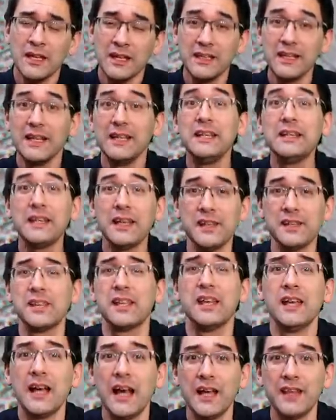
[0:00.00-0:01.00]
In any
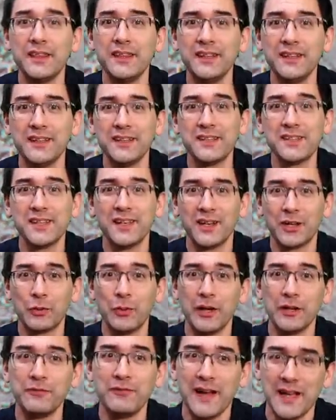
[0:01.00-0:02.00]
case, I think it's uh,
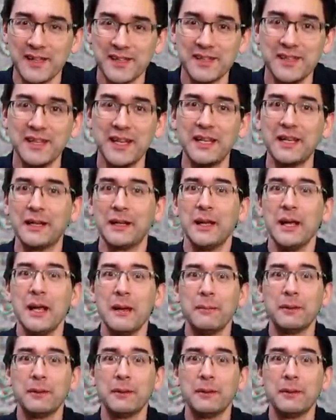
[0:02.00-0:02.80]
quite fascinating.